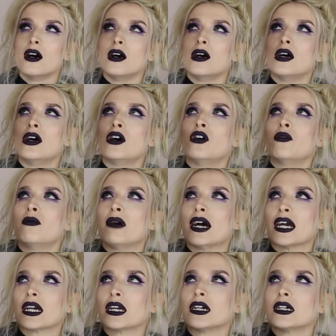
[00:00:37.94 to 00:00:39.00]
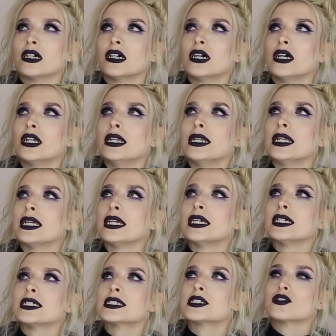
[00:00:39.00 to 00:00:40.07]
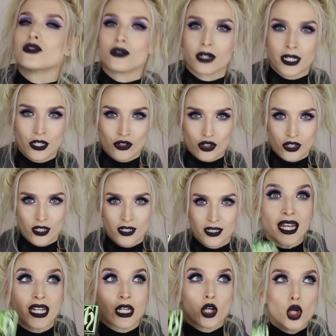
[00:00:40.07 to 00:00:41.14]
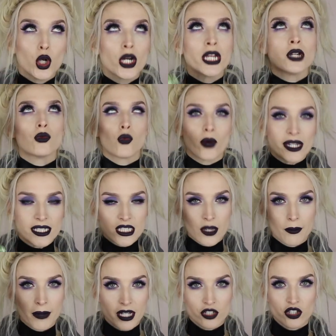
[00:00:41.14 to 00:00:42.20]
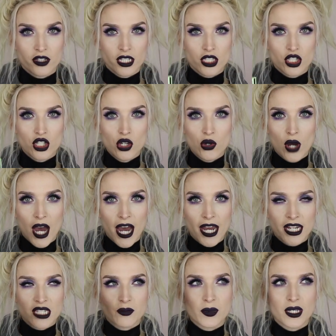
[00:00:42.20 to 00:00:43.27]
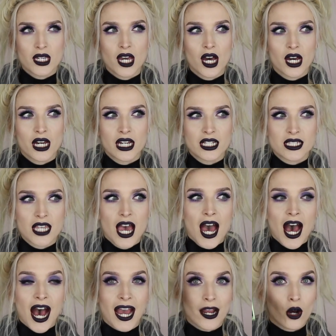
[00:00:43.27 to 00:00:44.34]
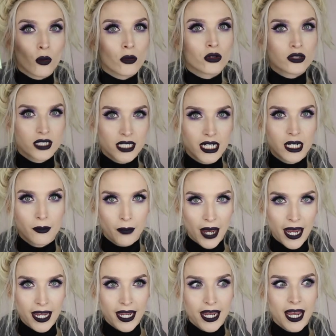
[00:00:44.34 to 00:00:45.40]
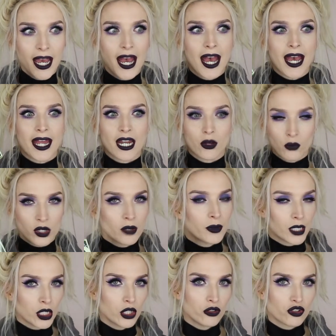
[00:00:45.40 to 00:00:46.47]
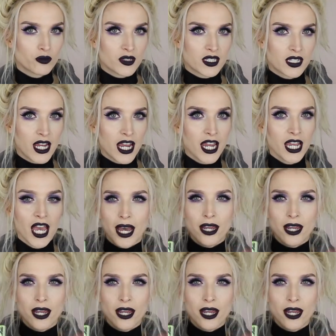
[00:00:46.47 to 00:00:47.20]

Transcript: Oh my goodness gracious. I couldn't wait to mention this to you guys because I almost didn't buy it and it would have been a huge mistake.